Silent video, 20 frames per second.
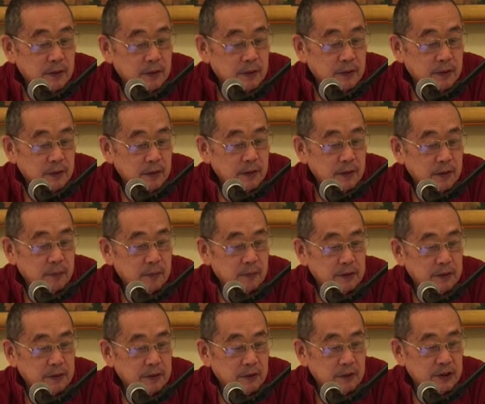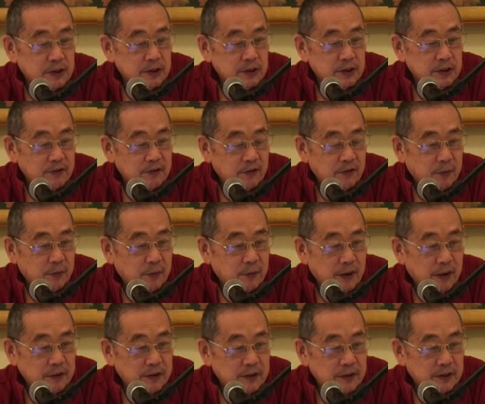But those striving for bhakti
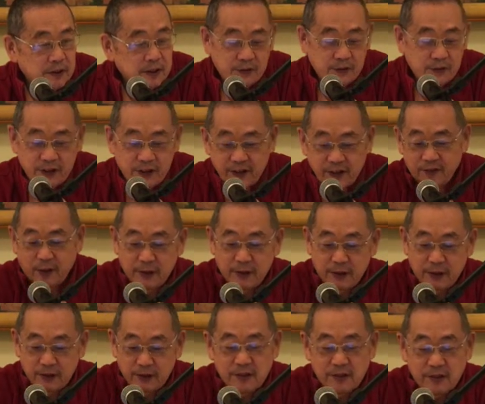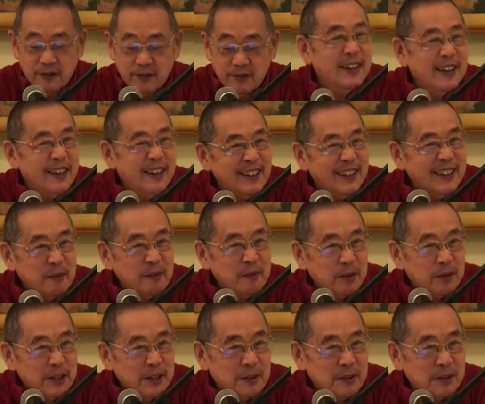even give up this, the liberation
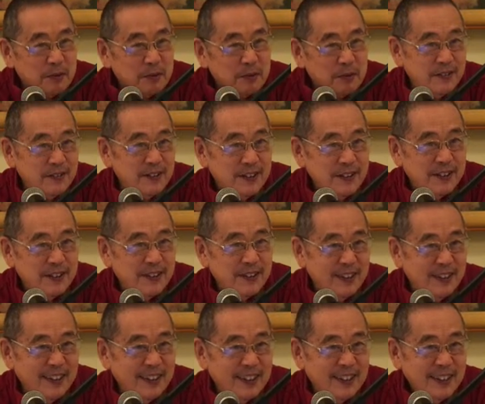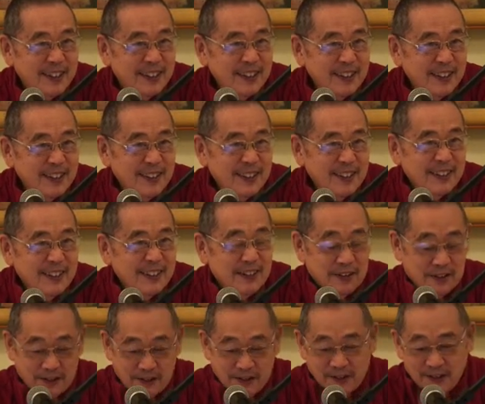part of it.
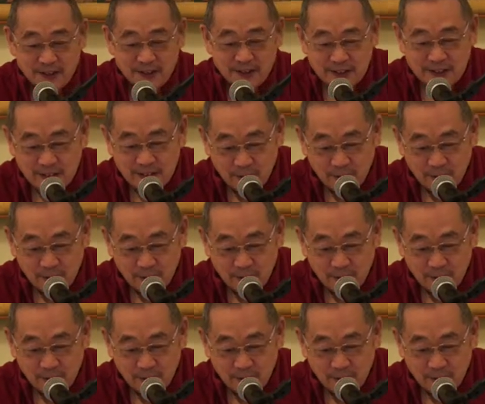So